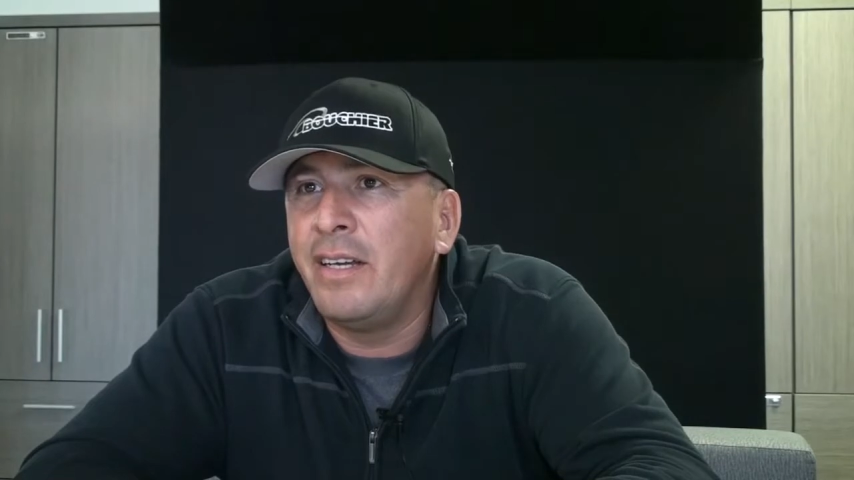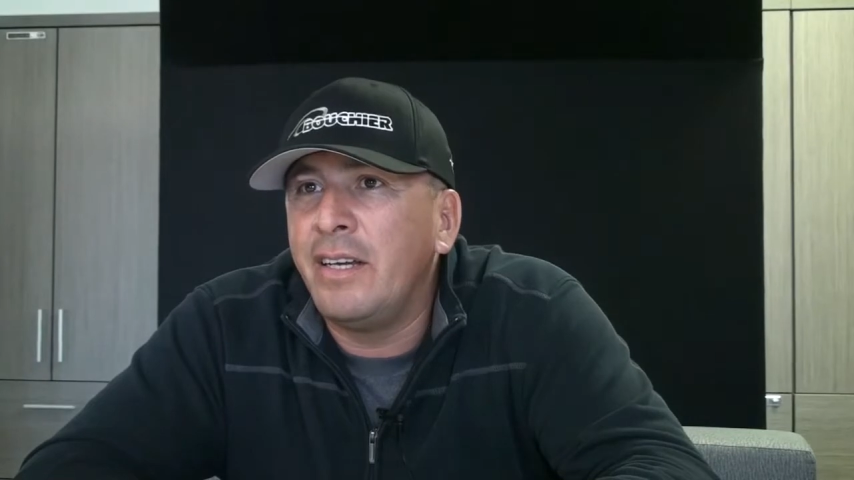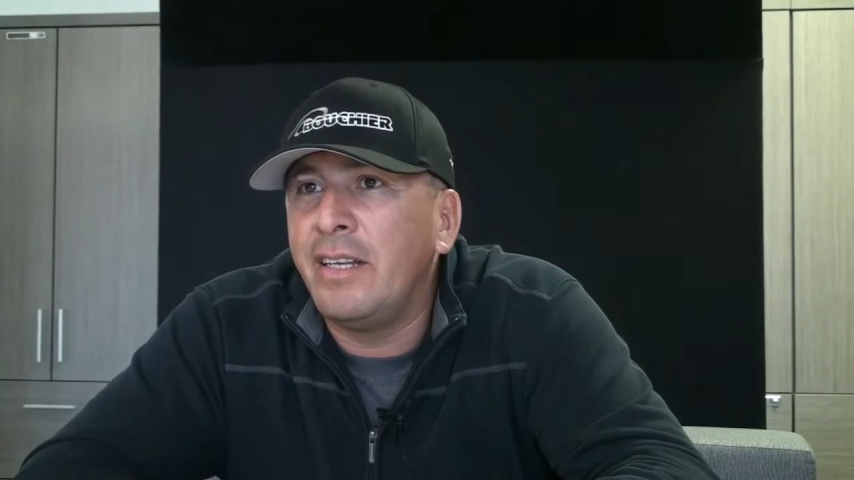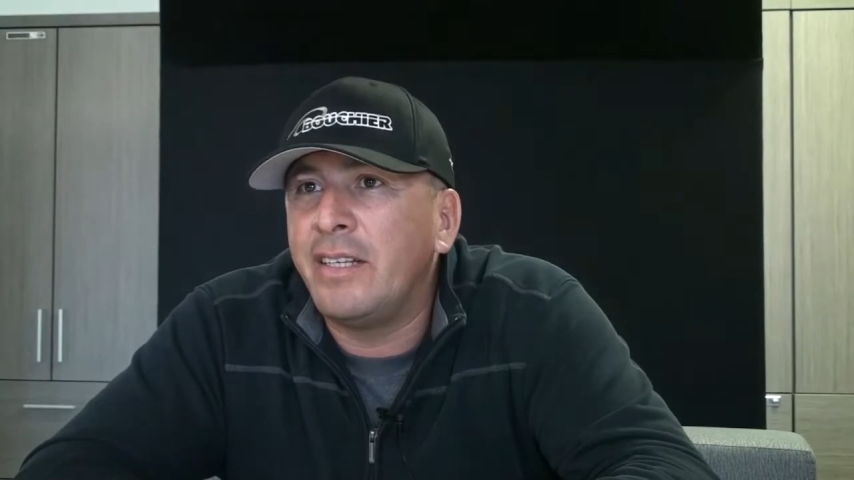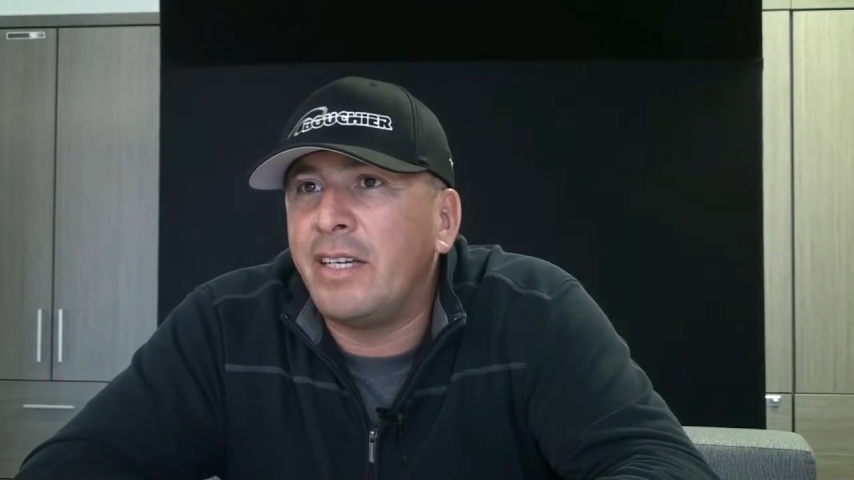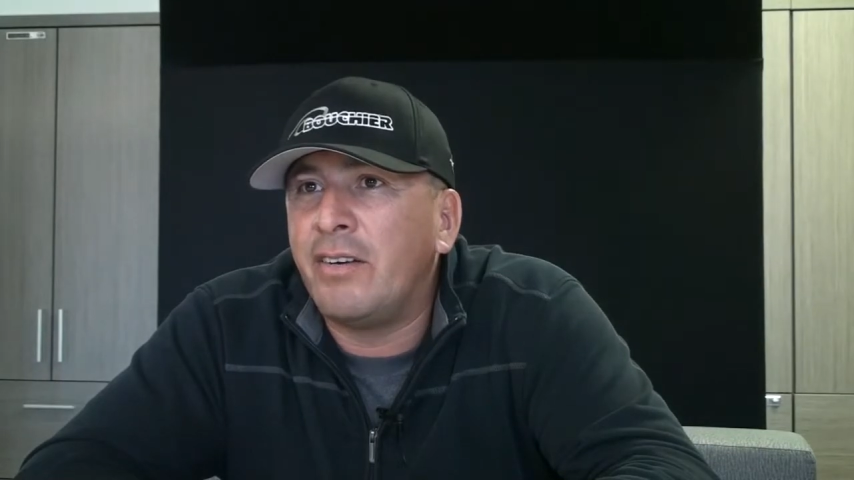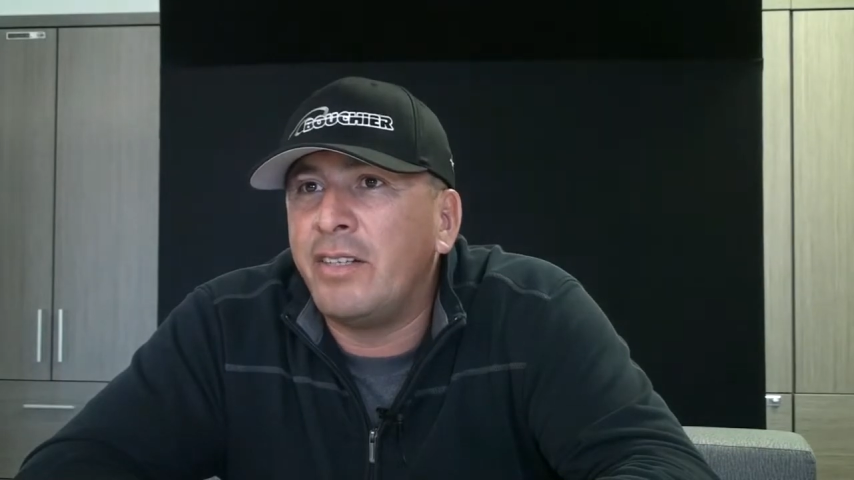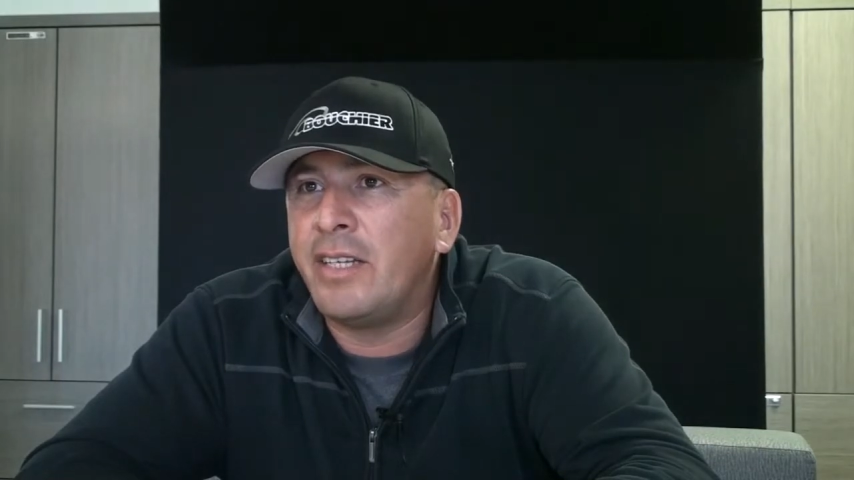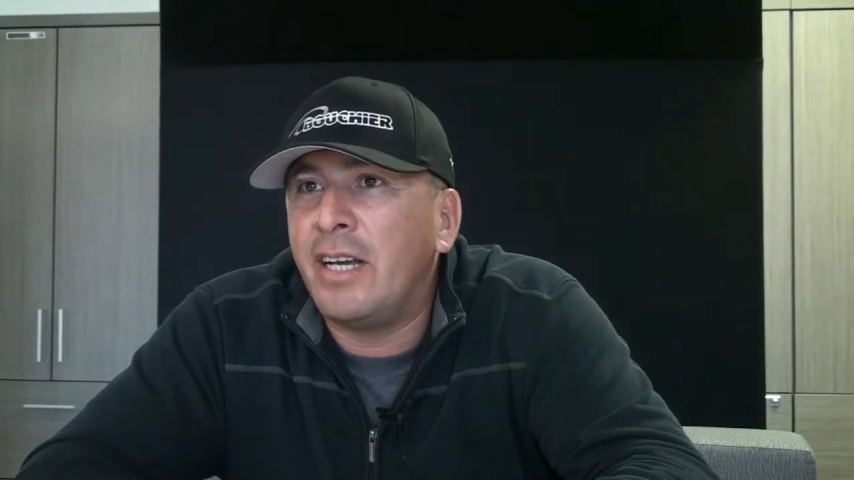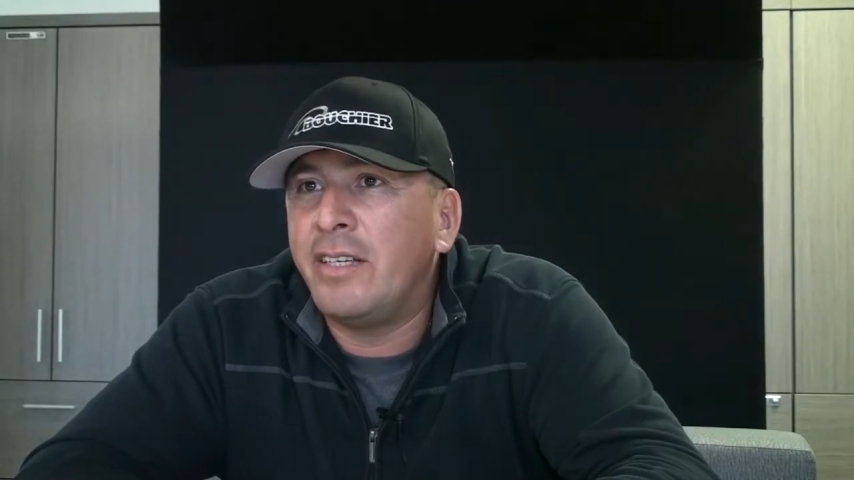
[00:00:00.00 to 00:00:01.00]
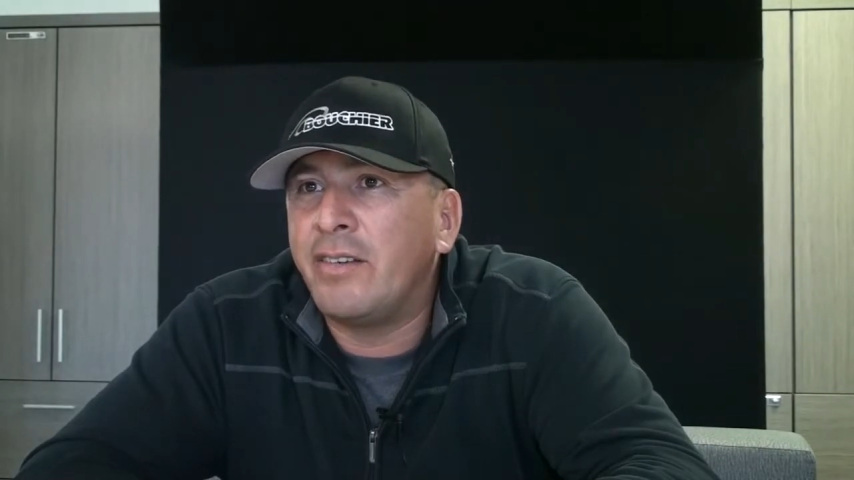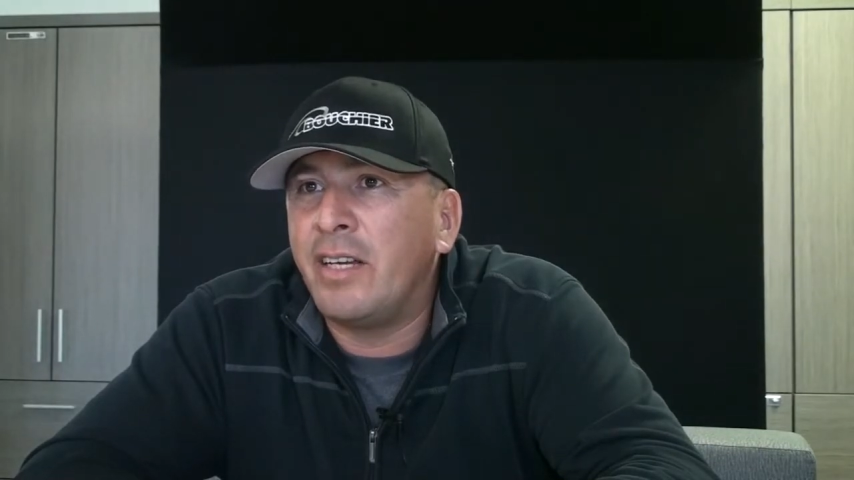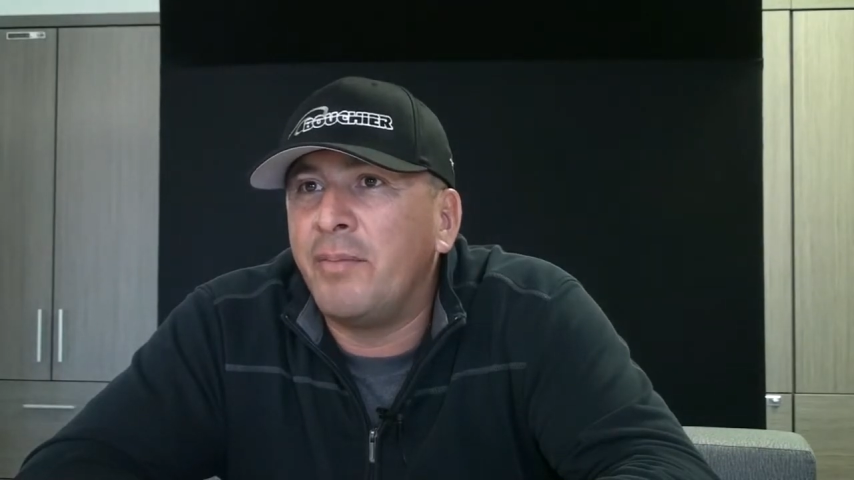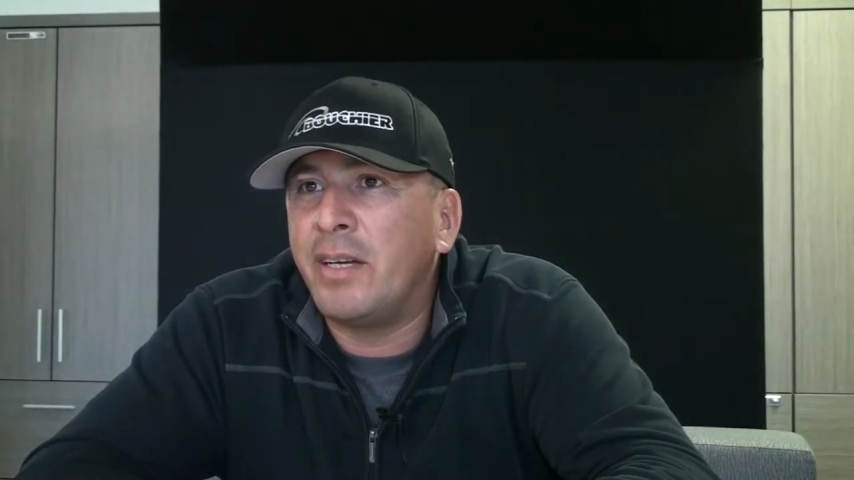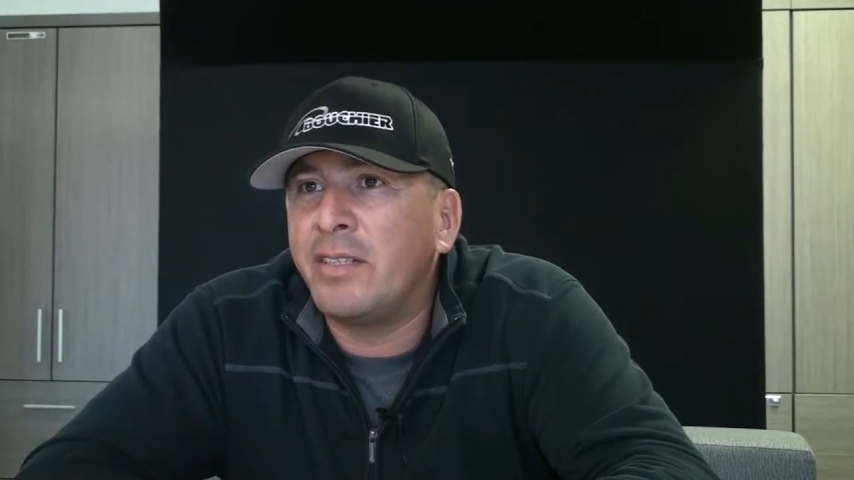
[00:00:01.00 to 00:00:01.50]
And it's our signs. We've got
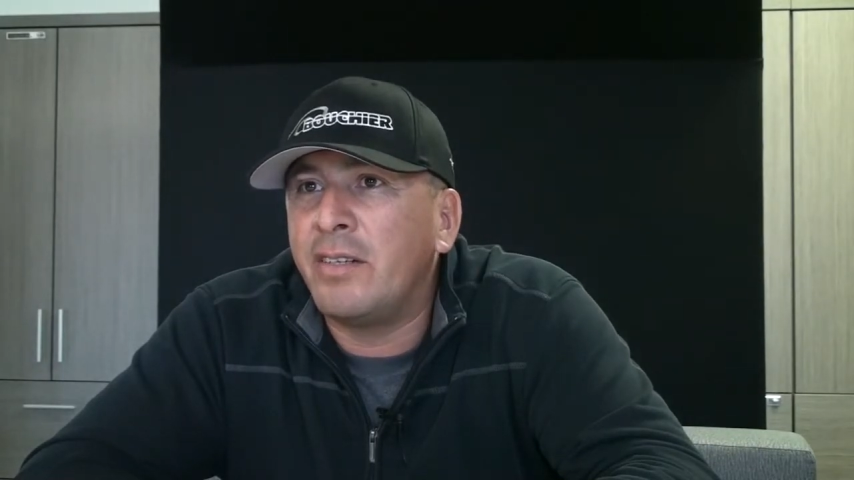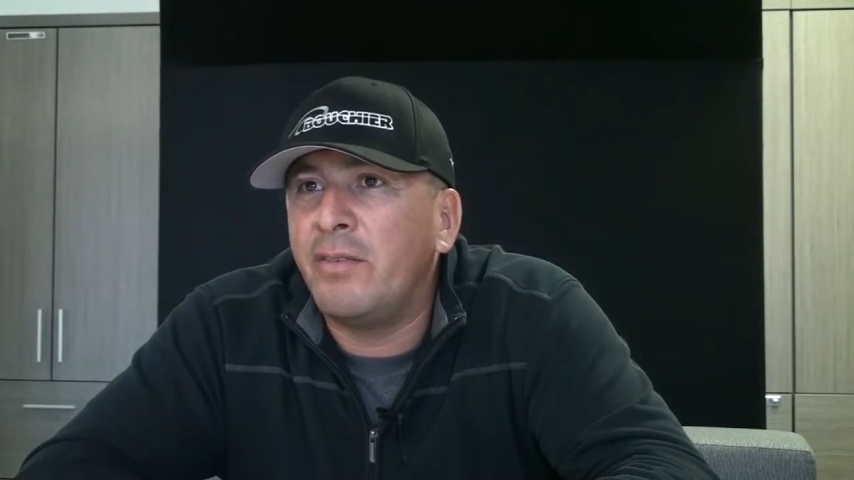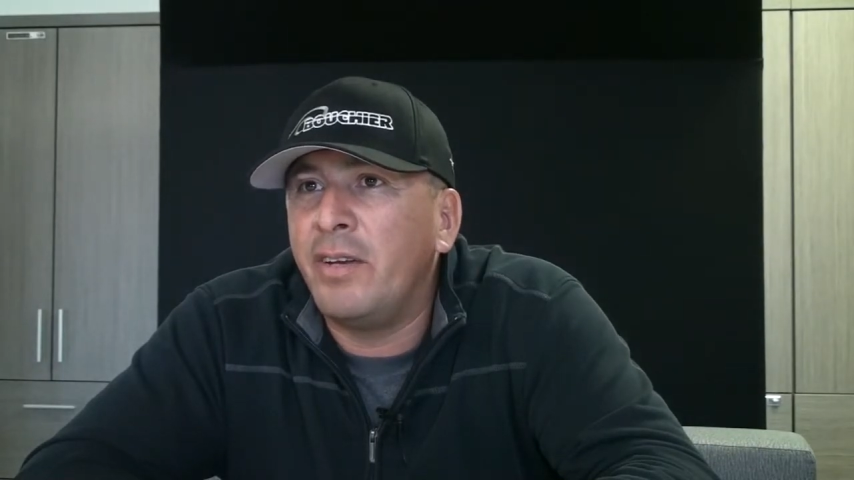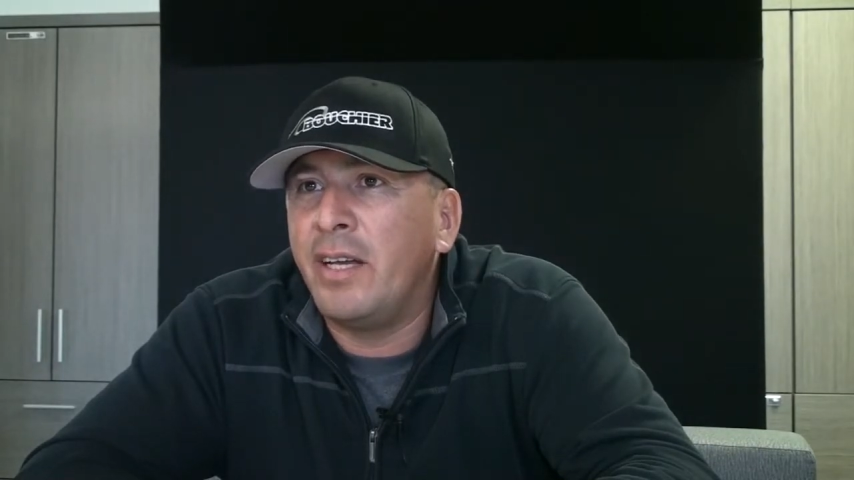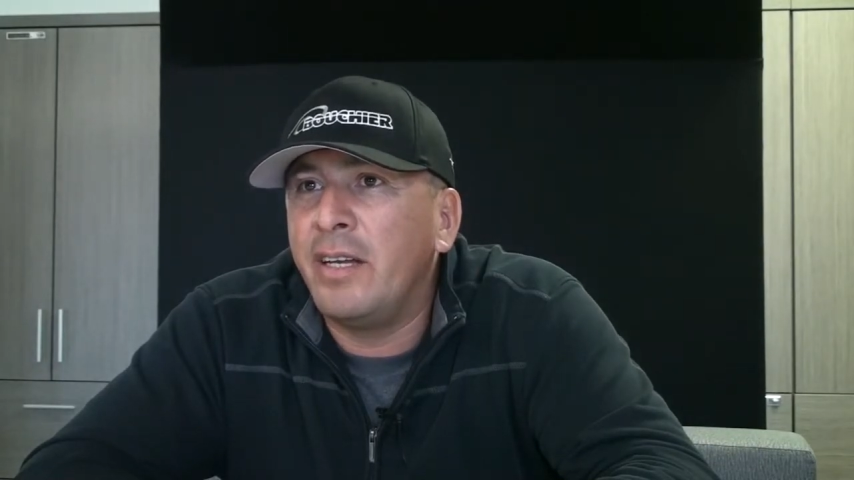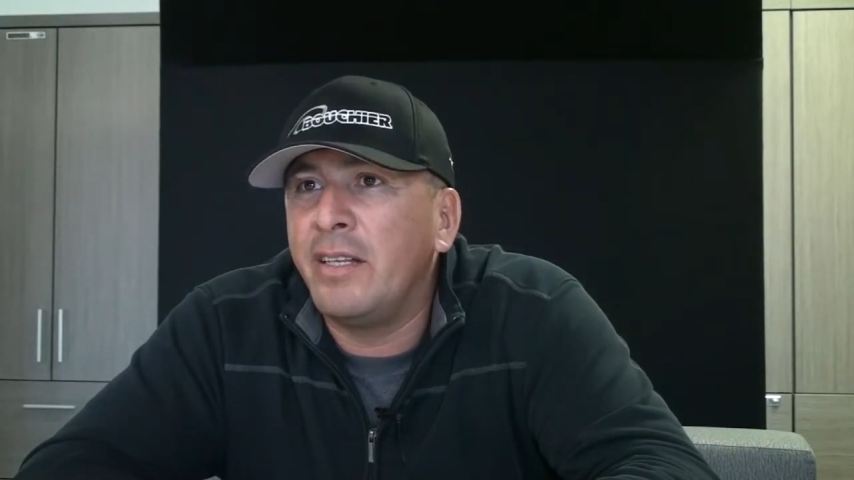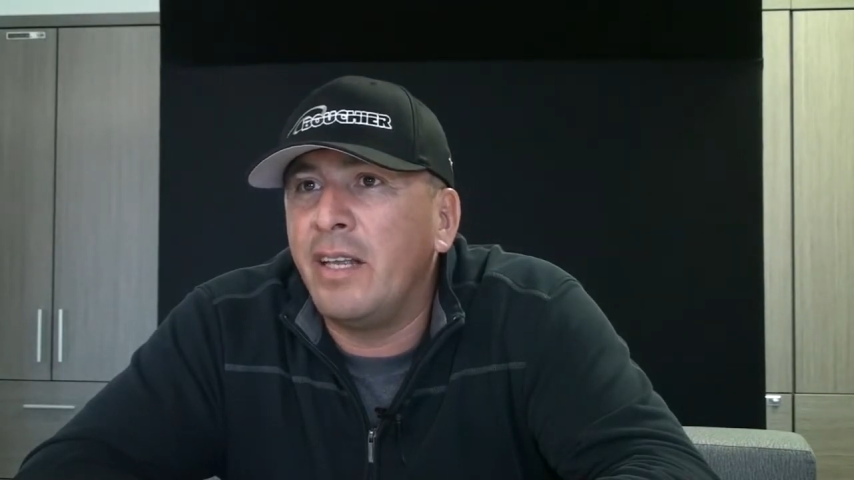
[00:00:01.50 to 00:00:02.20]
to make sure we